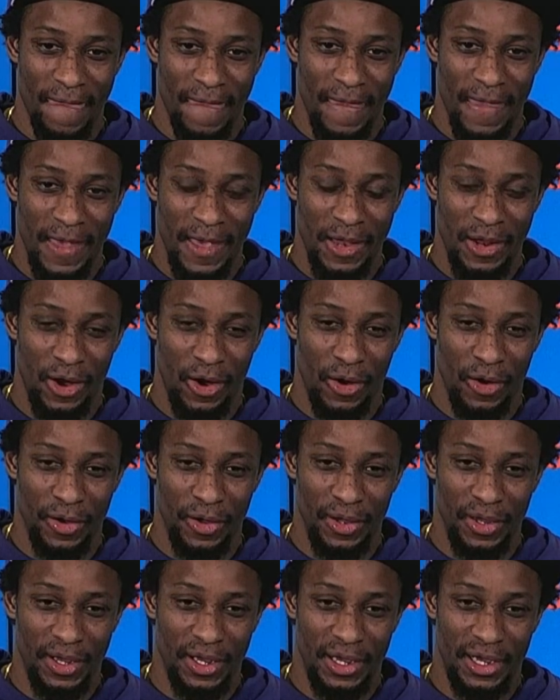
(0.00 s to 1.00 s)
You know,
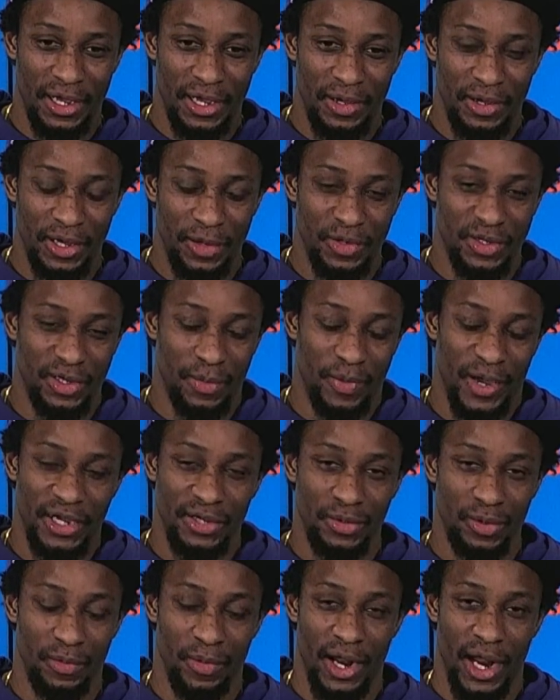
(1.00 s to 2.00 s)
he was the
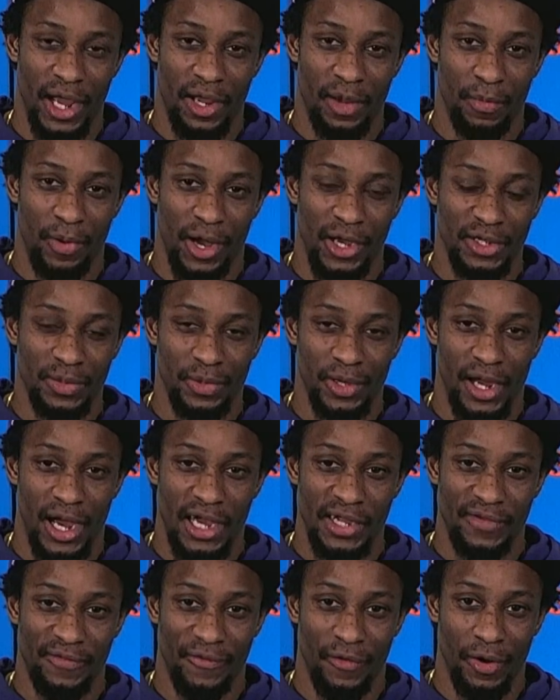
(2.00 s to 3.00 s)
best roommate I could possibly
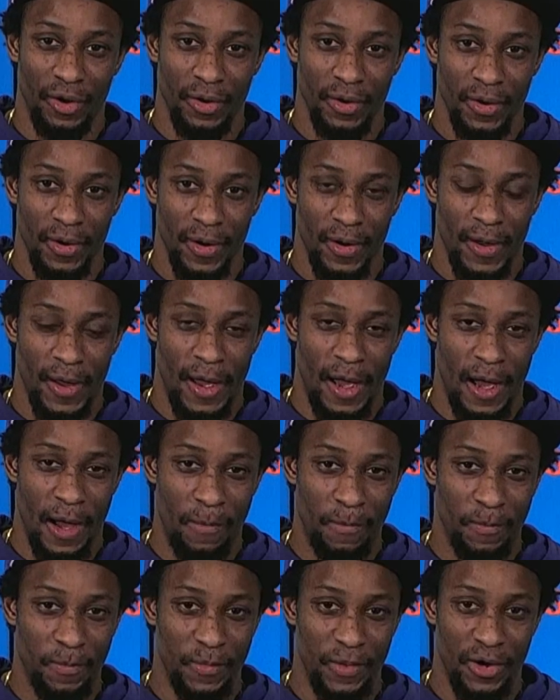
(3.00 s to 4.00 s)
ask for.
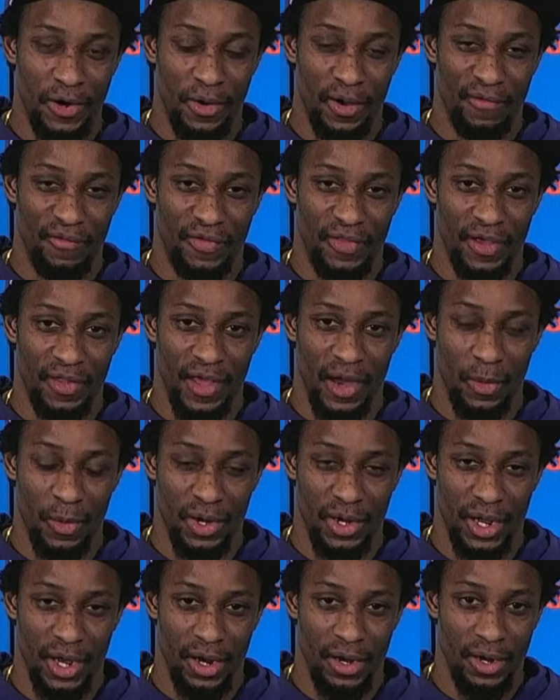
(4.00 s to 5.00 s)
You know, everything that we
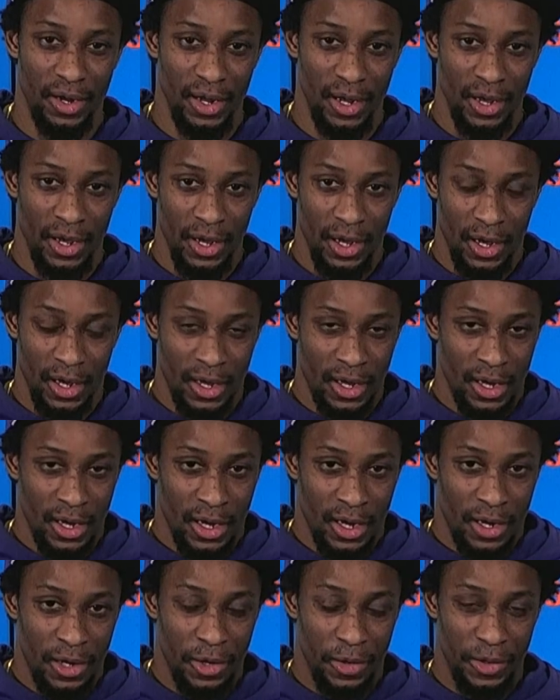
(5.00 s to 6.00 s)
did.
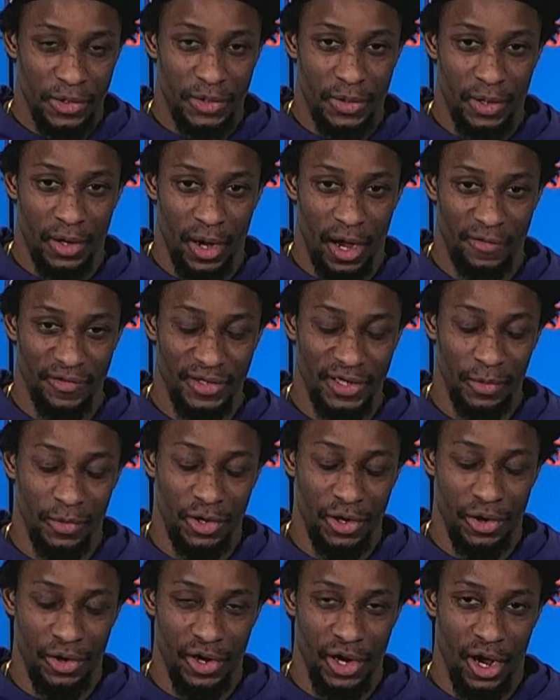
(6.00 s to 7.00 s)
You know, it was obviously
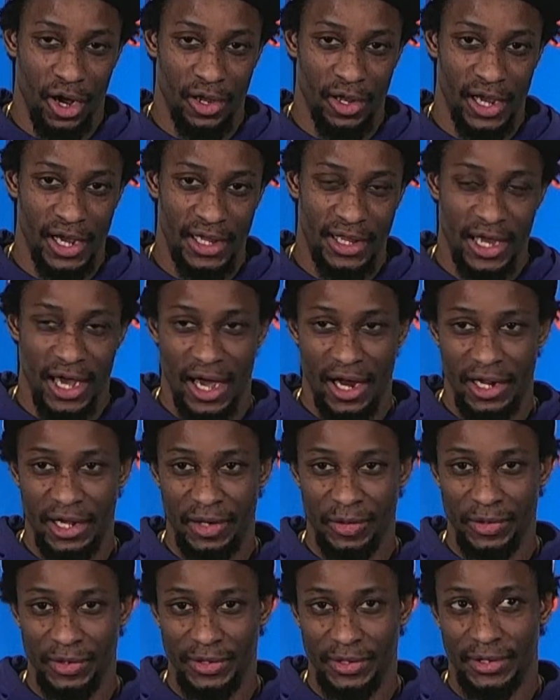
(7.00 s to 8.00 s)
when you're young like that,
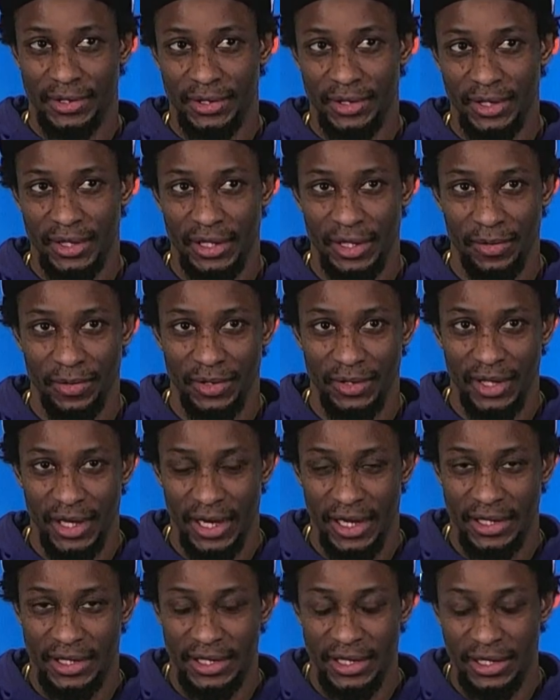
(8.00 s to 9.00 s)
he was
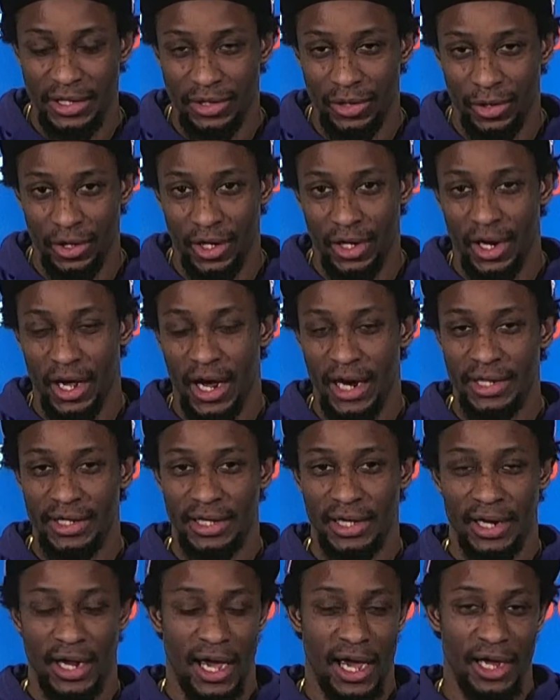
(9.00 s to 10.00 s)
18 turning
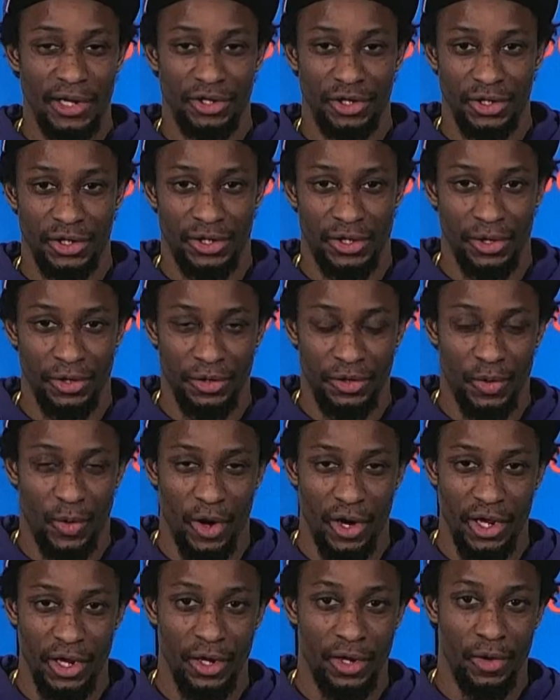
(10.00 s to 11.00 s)
19. I had just turned
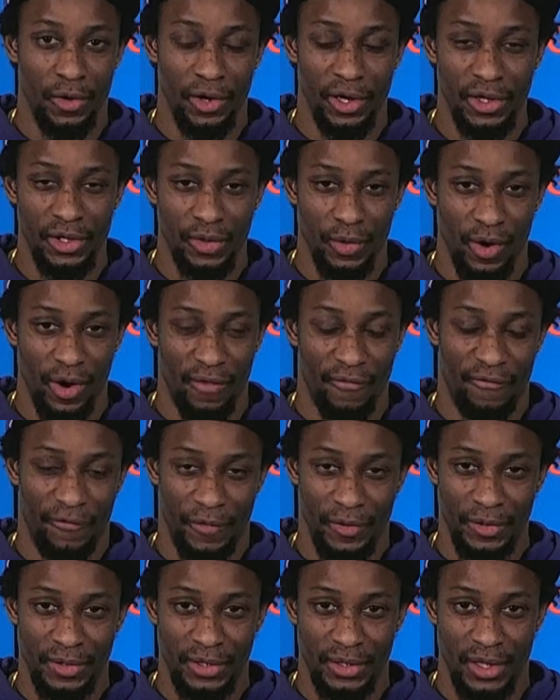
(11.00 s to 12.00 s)
20 going into our
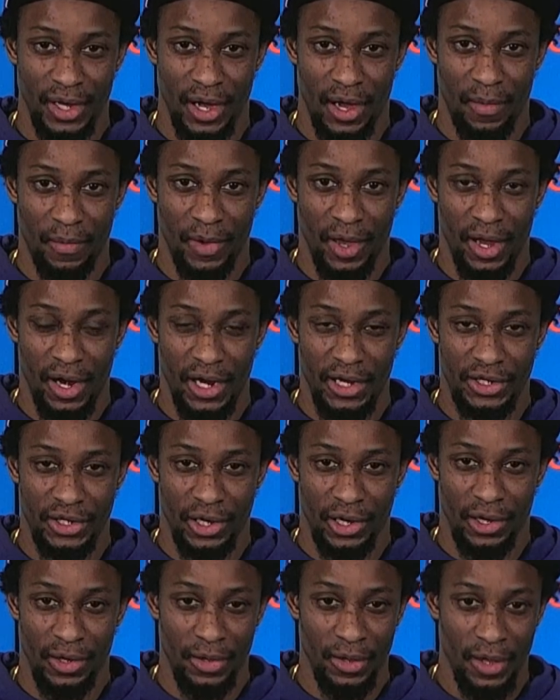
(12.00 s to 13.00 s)
first
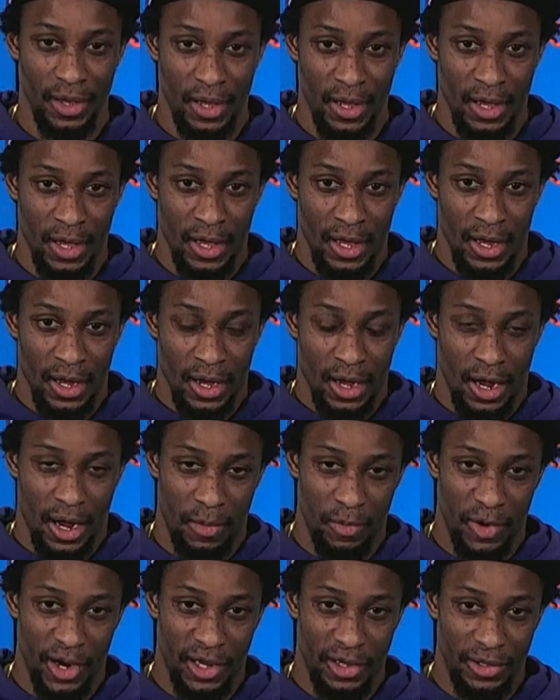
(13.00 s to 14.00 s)
NHL
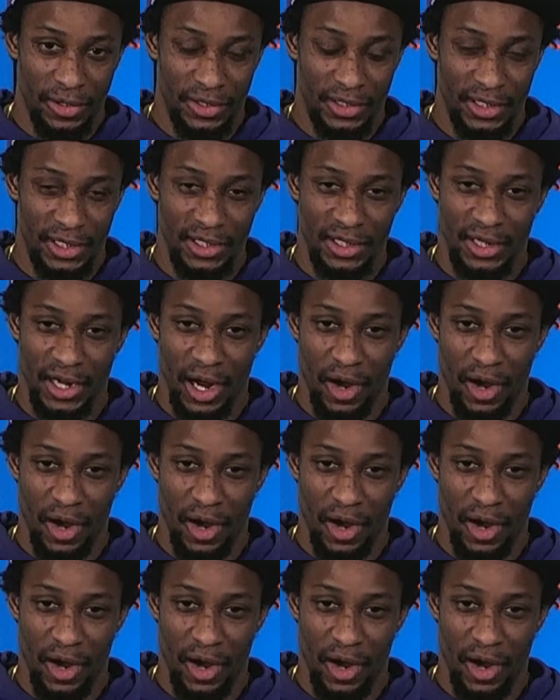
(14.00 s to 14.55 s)
regular season.